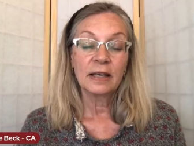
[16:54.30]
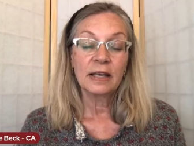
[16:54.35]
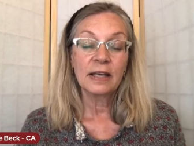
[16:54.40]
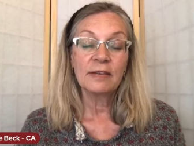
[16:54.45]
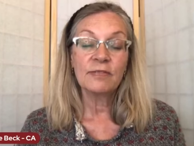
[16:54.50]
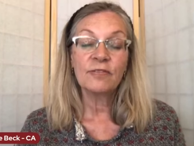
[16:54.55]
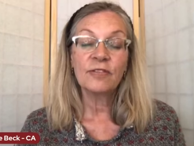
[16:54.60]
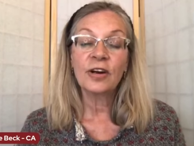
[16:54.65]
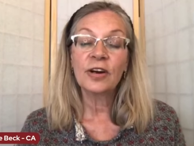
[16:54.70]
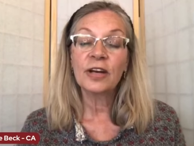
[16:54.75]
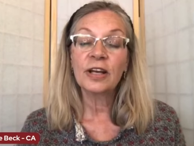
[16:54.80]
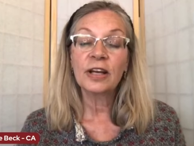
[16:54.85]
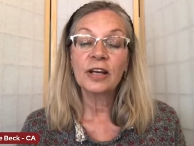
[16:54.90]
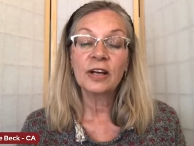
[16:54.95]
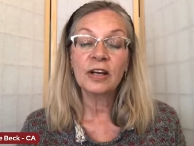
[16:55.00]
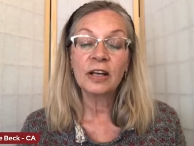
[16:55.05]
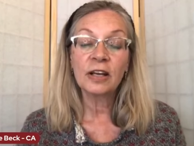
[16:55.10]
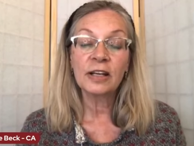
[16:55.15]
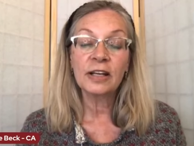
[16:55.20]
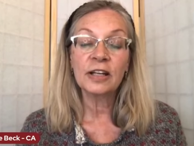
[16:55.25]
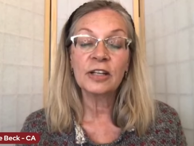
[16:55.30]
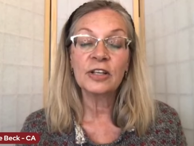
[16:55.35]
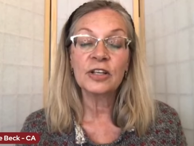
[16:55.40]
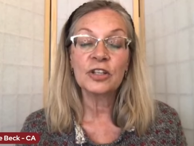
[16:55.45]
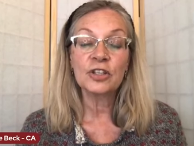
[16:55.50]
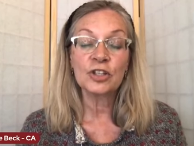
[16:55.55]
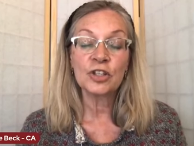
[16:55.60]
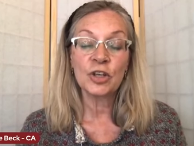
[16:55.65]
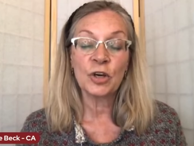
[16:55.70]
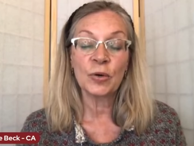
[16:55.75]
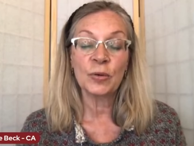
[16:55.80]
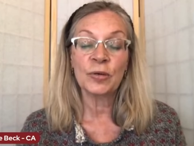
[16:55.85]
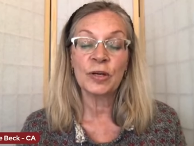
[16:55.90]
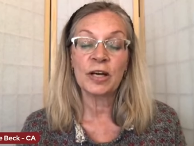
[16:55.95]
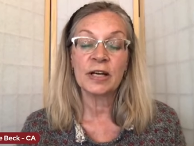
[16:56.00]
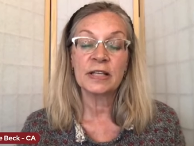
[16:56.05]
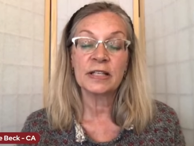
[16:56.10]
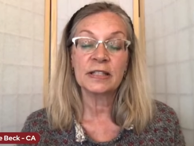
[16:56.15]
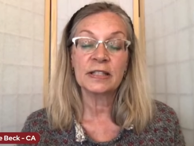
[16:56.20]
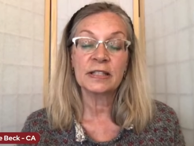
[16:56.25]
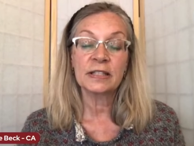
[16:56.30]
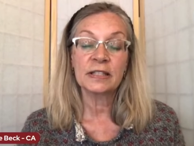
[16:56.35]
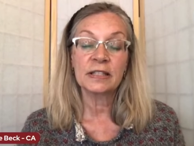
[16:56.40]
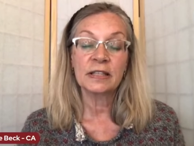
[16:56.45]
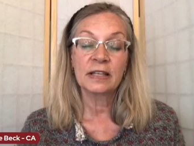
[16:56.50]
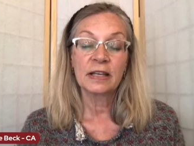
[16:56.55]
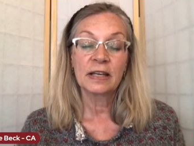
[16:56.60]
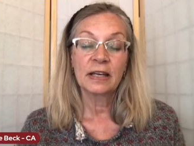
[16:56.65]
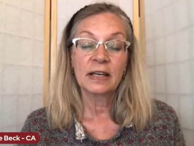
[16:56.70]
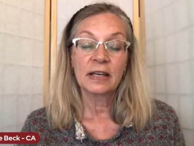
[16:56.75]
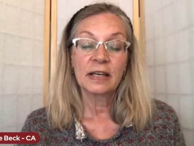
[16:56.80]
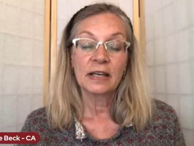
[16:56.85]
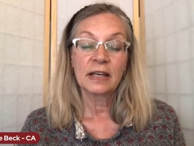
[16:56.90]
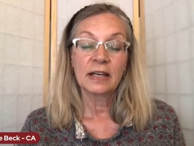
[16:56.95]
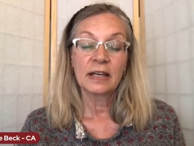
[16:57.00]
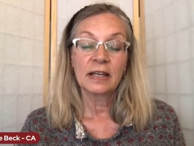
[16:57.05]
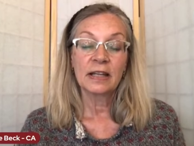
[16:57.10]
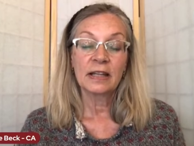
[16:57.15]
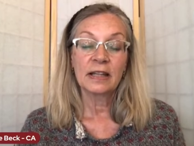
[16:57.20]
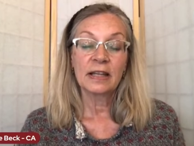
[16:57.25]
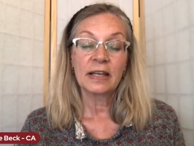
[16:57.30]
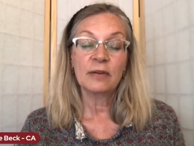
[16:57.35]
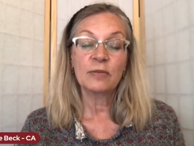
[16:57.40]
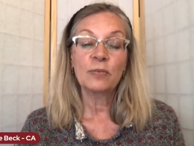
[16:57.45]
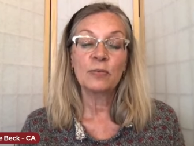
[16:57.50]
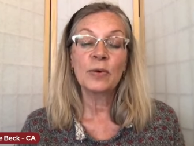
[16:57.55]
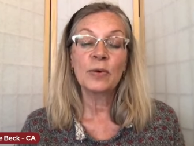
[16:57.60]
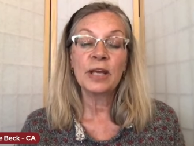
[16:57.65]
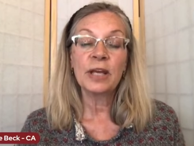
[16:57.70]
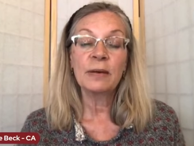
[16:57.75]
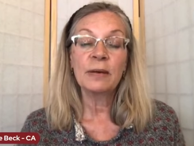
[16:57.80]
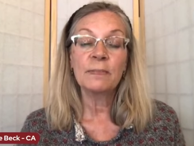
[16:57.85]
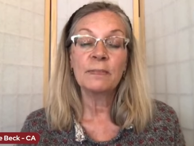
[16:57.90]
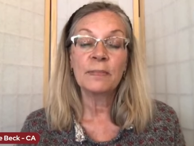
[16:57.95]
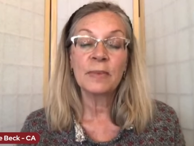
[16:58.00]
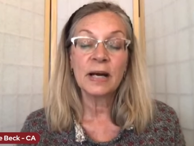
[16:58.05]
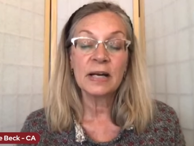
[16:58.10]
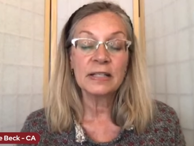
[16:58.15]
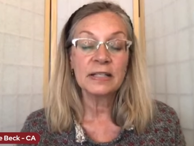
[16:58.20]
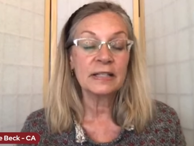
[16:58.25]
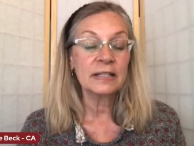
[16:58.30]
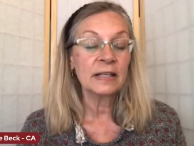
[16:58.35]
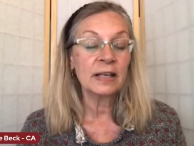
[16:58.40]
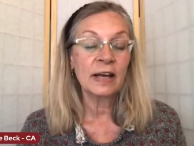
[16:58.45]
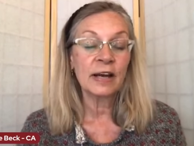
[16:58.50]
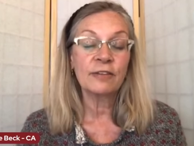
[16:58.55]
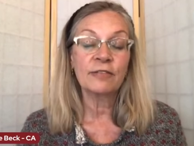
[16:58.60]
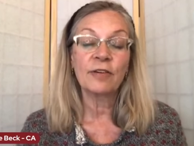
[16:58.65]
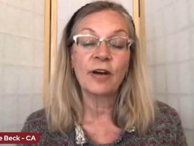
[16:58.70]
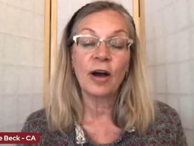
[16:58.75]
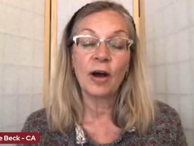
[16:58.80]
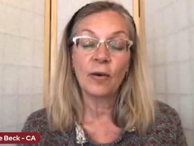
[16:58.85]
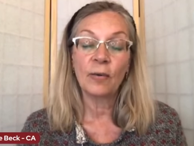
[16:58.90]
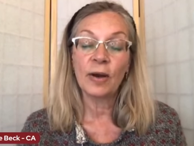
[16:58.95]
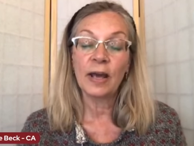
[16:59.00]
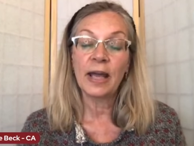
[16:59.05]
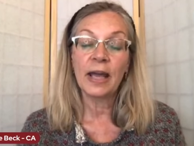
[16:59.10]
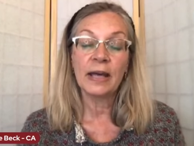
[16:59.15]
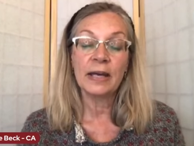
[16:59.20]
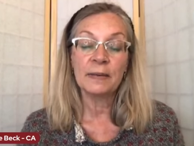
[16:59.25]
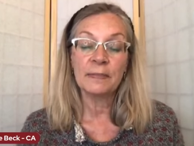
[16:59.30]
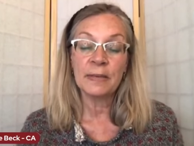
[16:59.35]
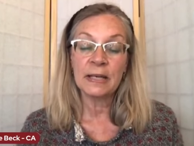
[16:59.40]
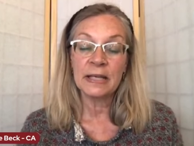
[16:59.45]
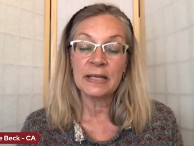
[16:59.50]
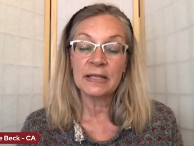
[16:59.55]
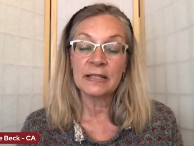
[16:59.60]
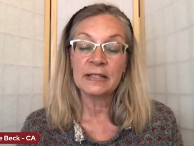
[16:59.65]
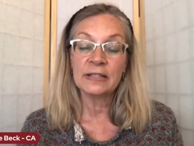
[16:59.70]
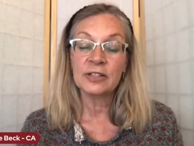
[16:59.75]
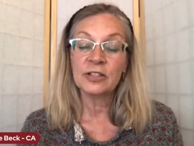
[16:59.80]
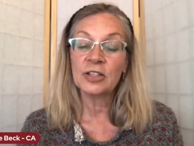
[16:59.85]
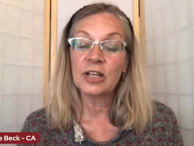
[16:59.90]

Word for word: He very clearly showed us that we must love our enemies